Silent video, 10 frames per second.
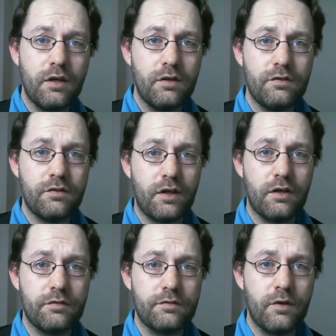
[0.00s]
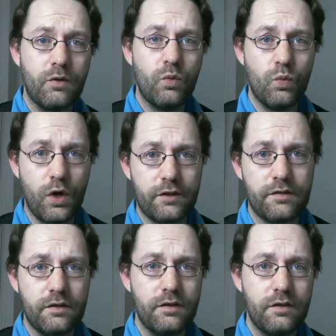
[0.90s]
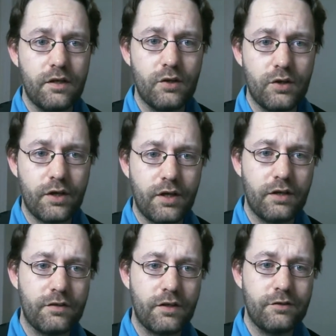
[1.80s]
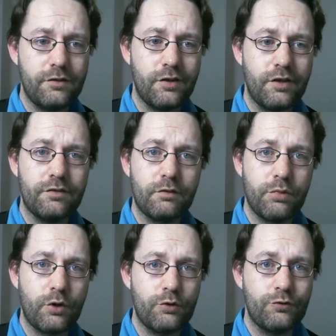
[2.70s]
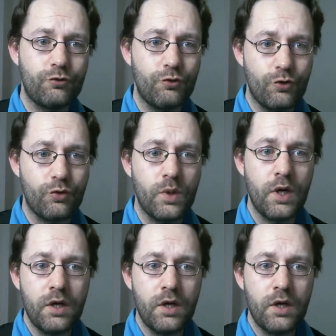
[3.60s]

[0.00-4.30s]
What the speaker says: instead of what the organization is supposed to do.